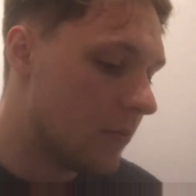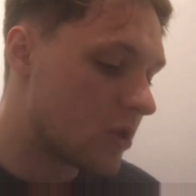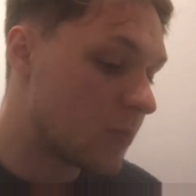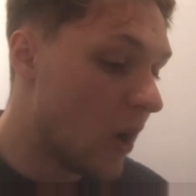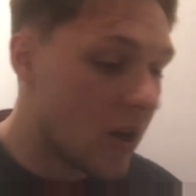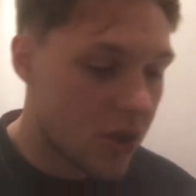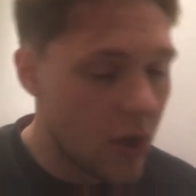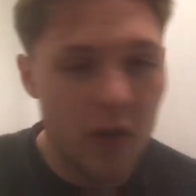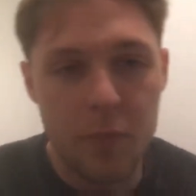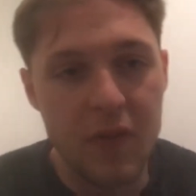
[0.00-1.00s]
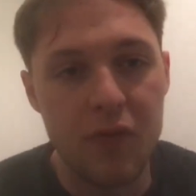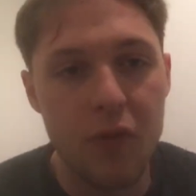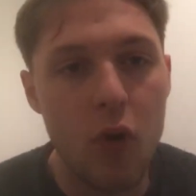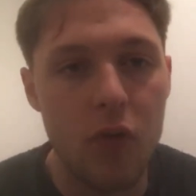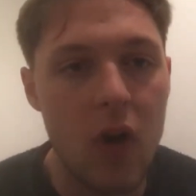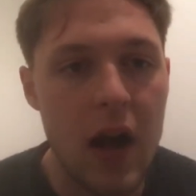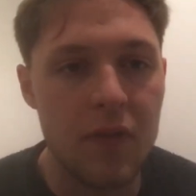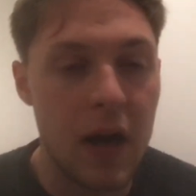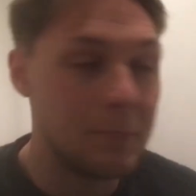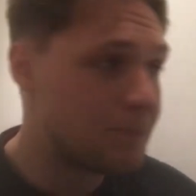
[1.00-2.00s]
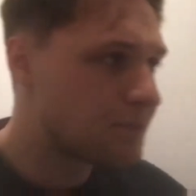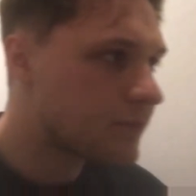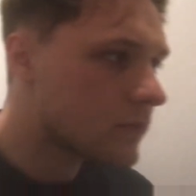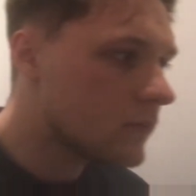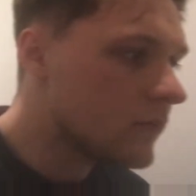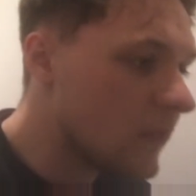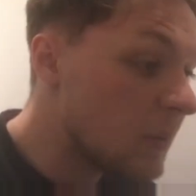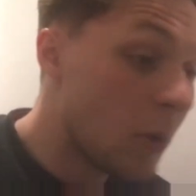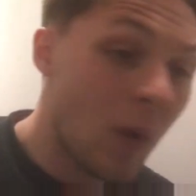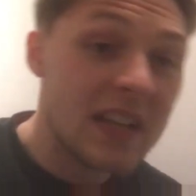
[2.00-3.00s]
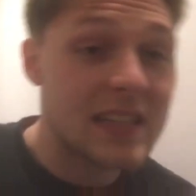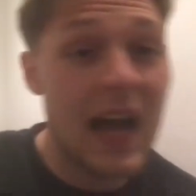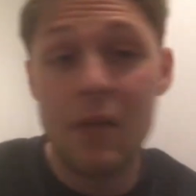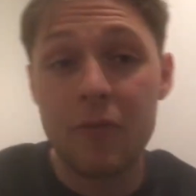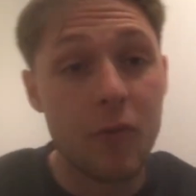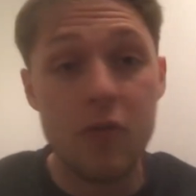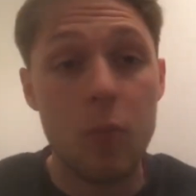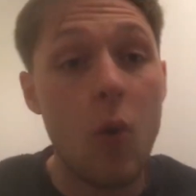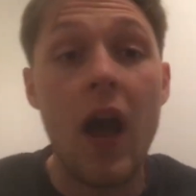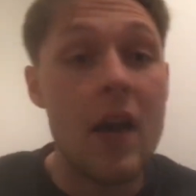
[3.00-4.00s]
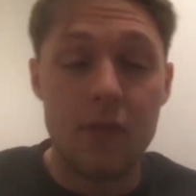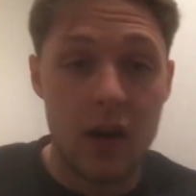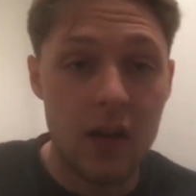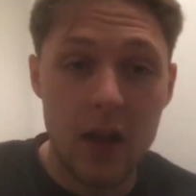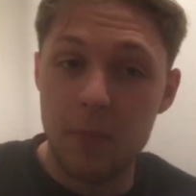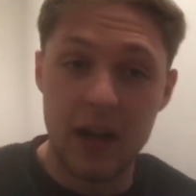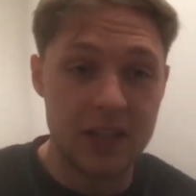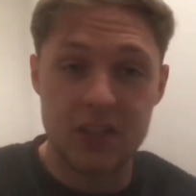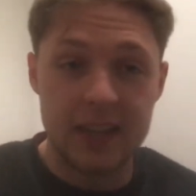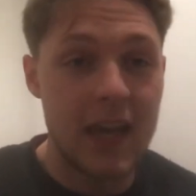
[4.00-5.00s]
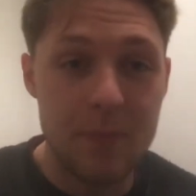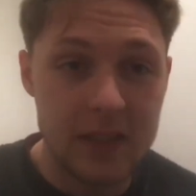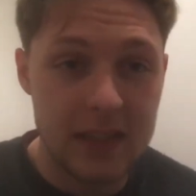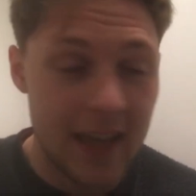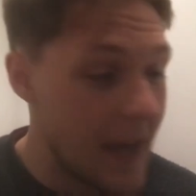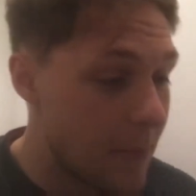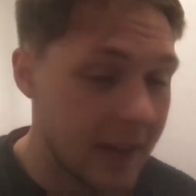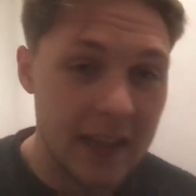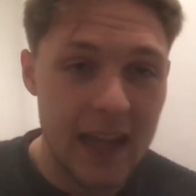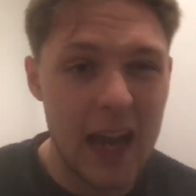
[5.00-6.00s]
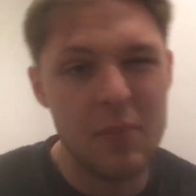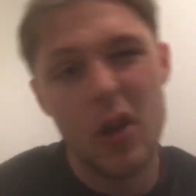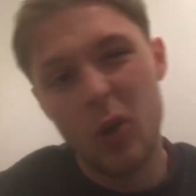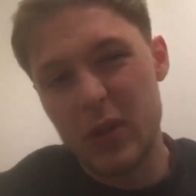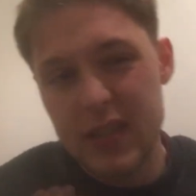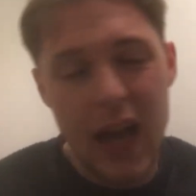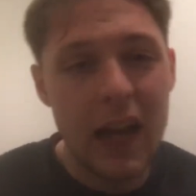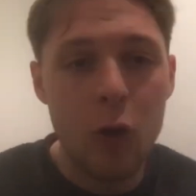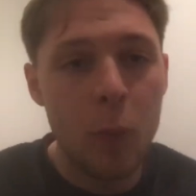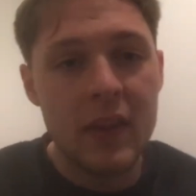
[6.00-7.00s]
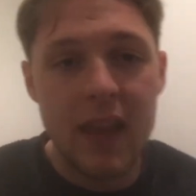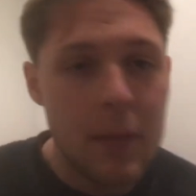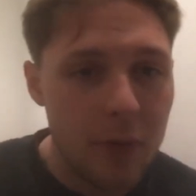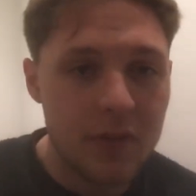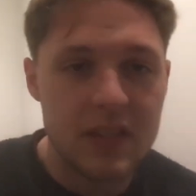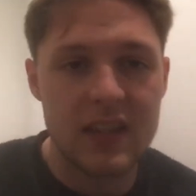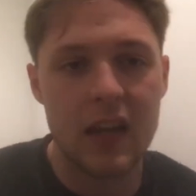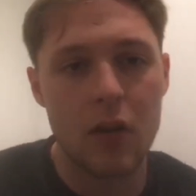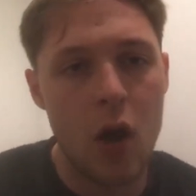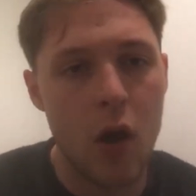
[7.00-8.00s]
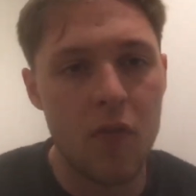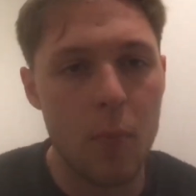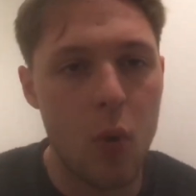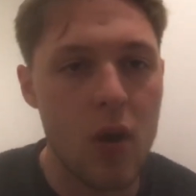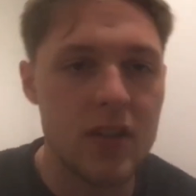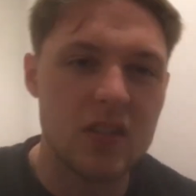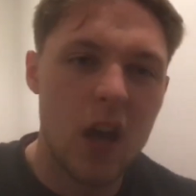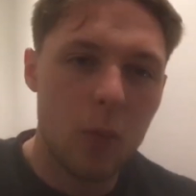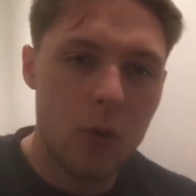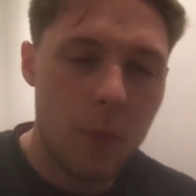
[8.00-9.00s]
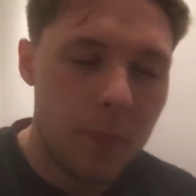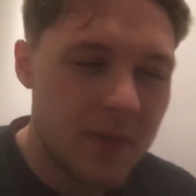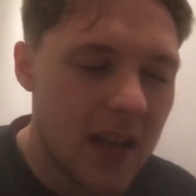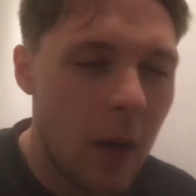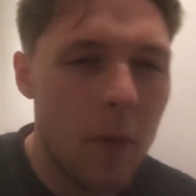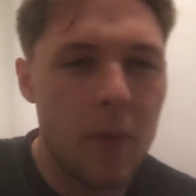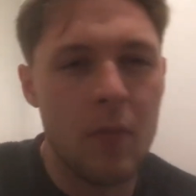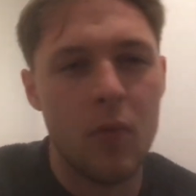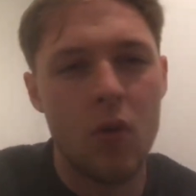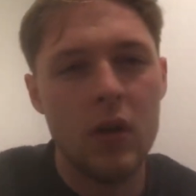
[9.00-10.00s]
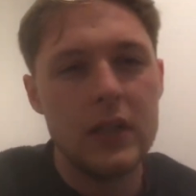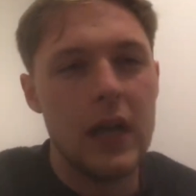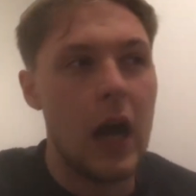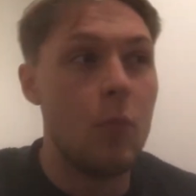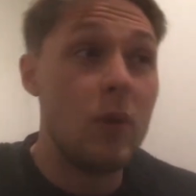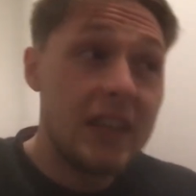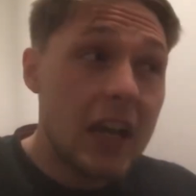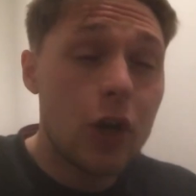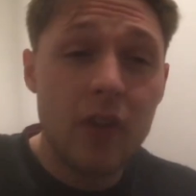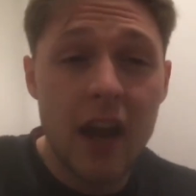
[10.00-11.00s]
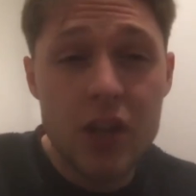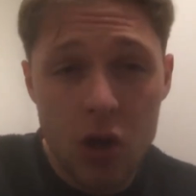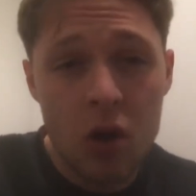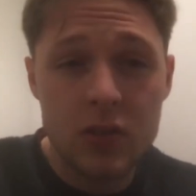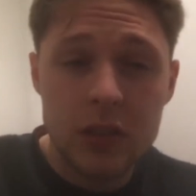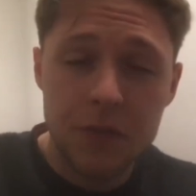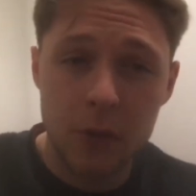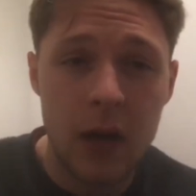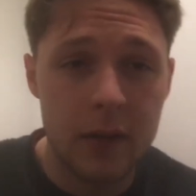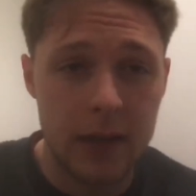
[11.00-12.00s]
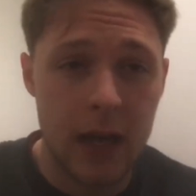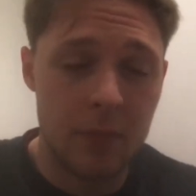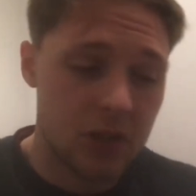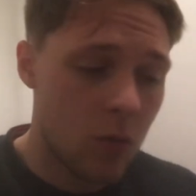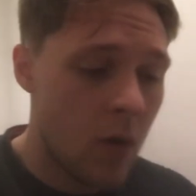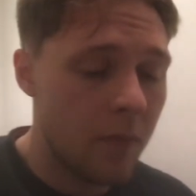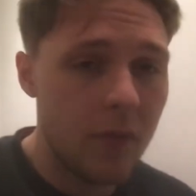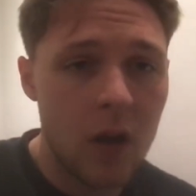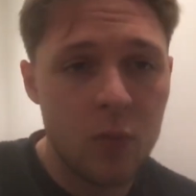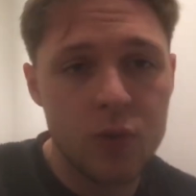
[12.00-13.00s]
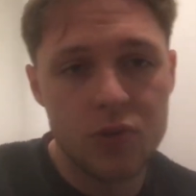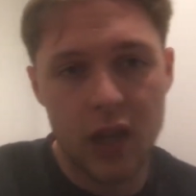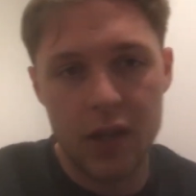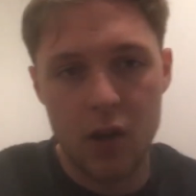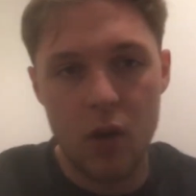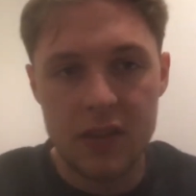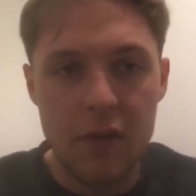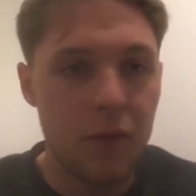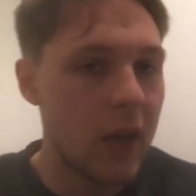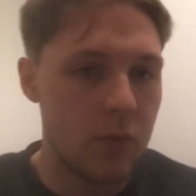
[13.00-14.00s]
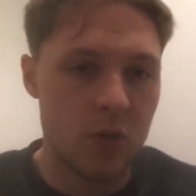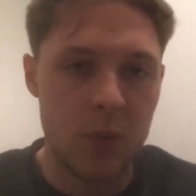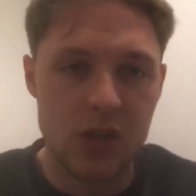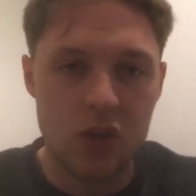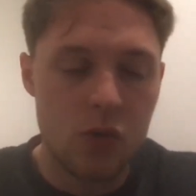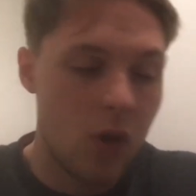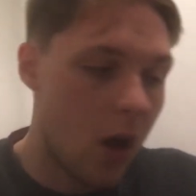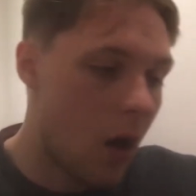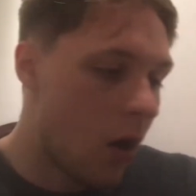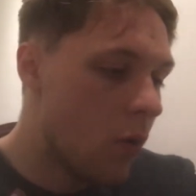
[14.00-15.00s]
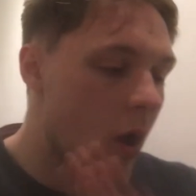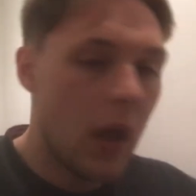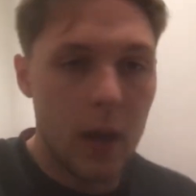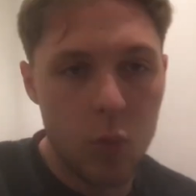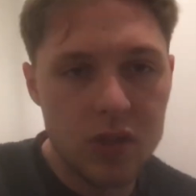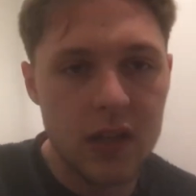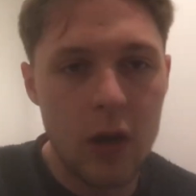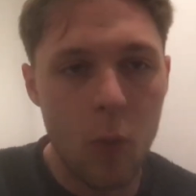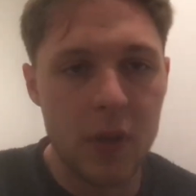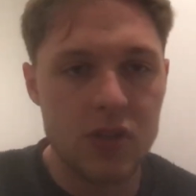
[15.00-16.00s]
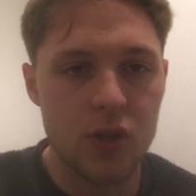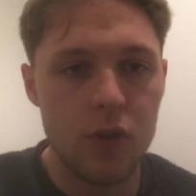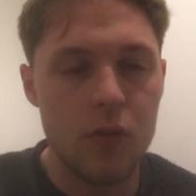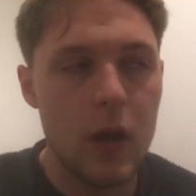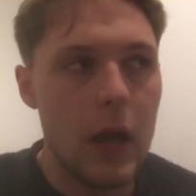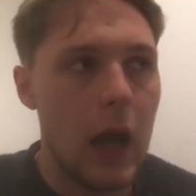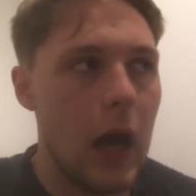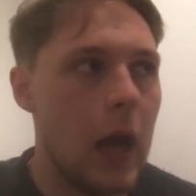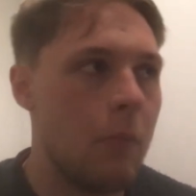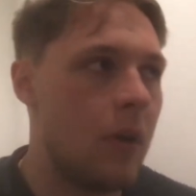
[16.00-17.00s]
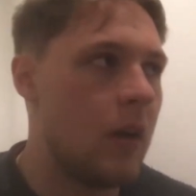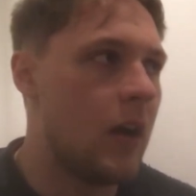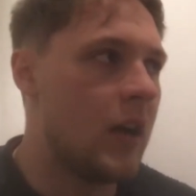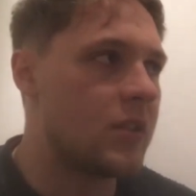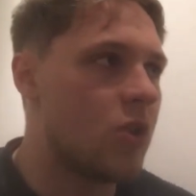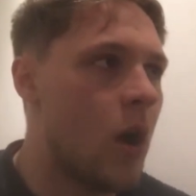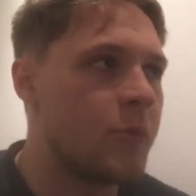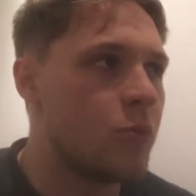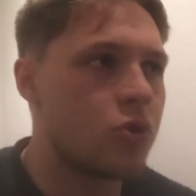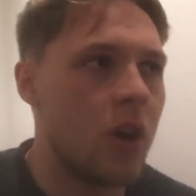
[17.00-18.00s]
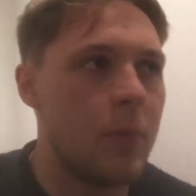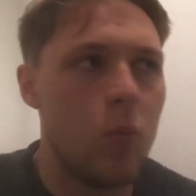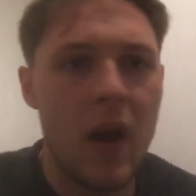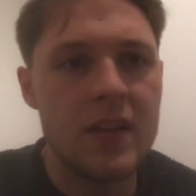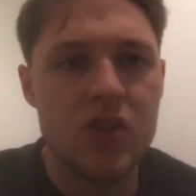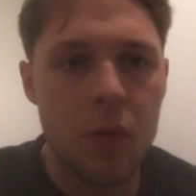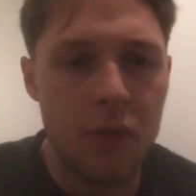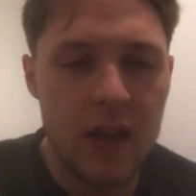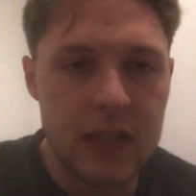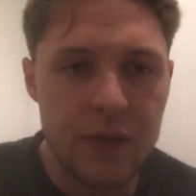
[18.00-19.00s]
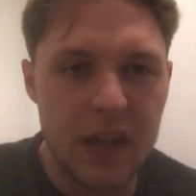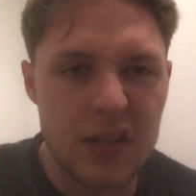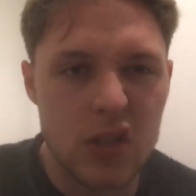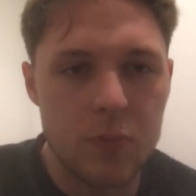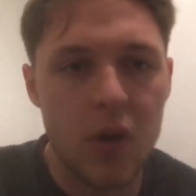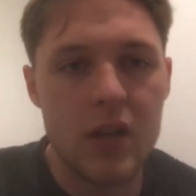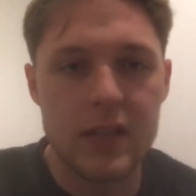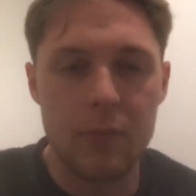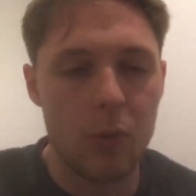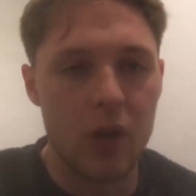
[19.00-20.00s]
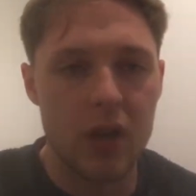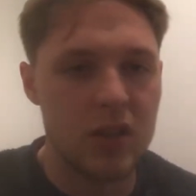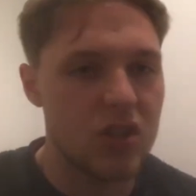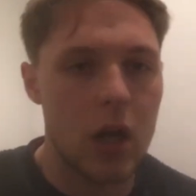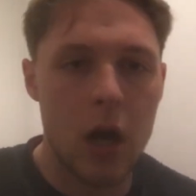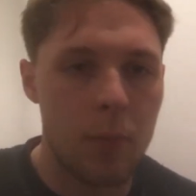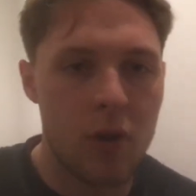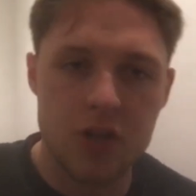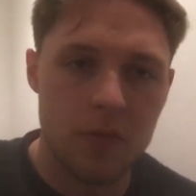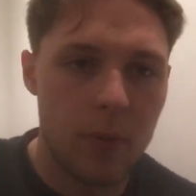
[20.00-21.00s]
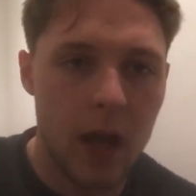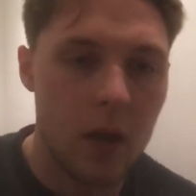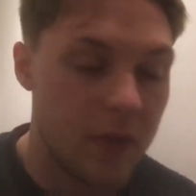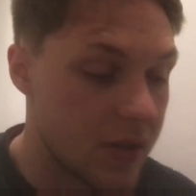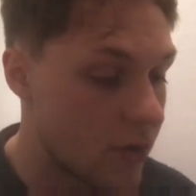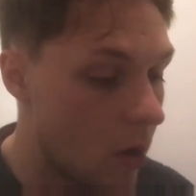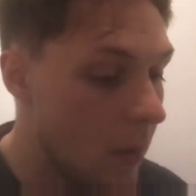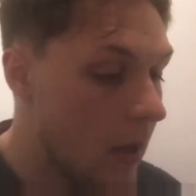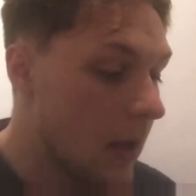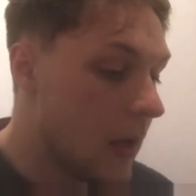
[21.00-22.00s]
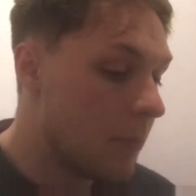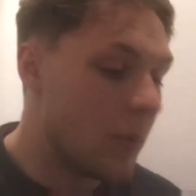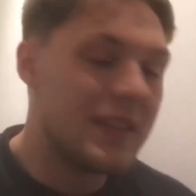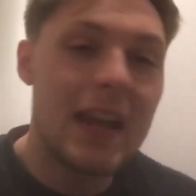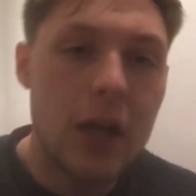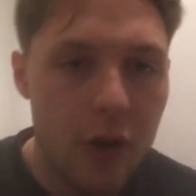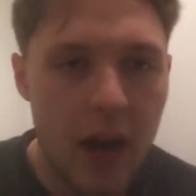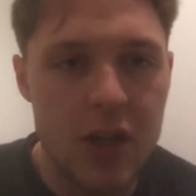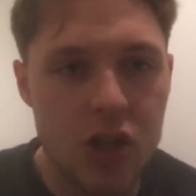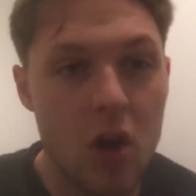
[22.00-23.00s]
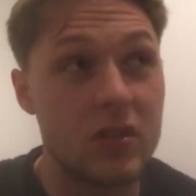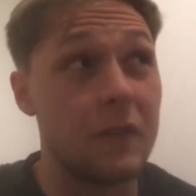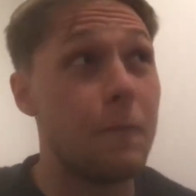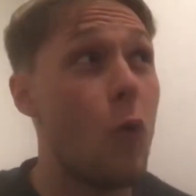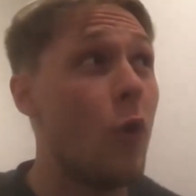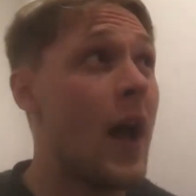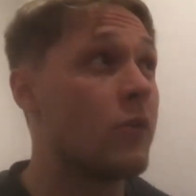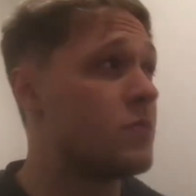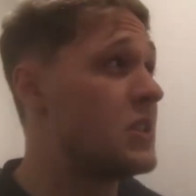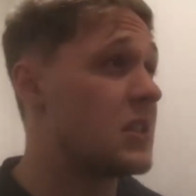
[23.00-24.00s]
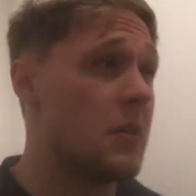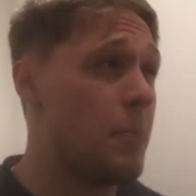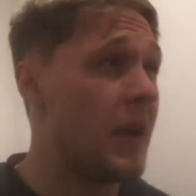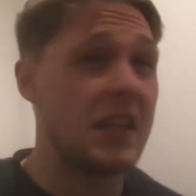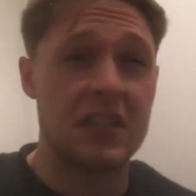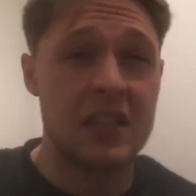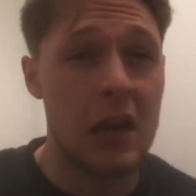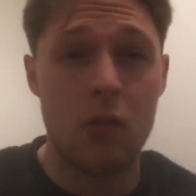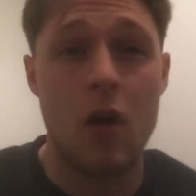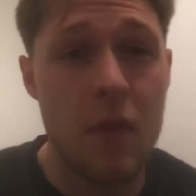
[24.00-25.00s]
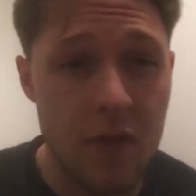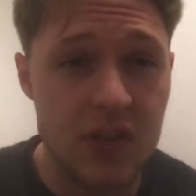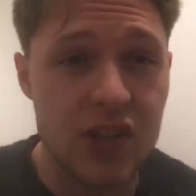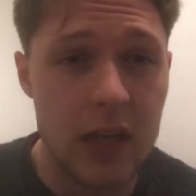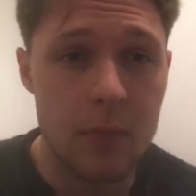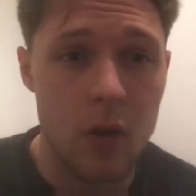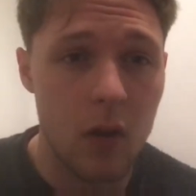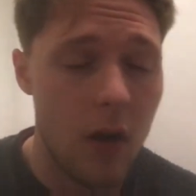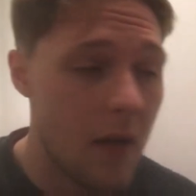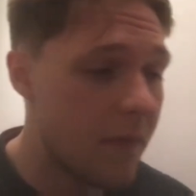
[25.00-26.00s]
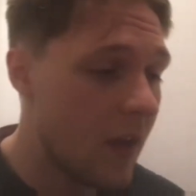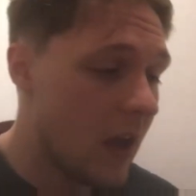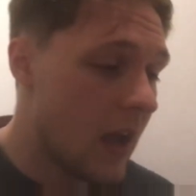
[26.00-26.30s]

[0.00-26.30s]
Spurs could have been 4-5 up, but West Ham, through whatever, managed to keep in the game. We sat a little bit deeper in the second half at points. We were set up a bit more. We did create chances throughout the game, and that's the one thing I will say. You know, I did think it was a bit too gung-ho. It was a little bit too, at times we were trying to be way too offensive against the Spurs team that were going to suck up pressure and play over the top. But we did create chances. Fornals missed the biggest sitter I've ever seen in my life.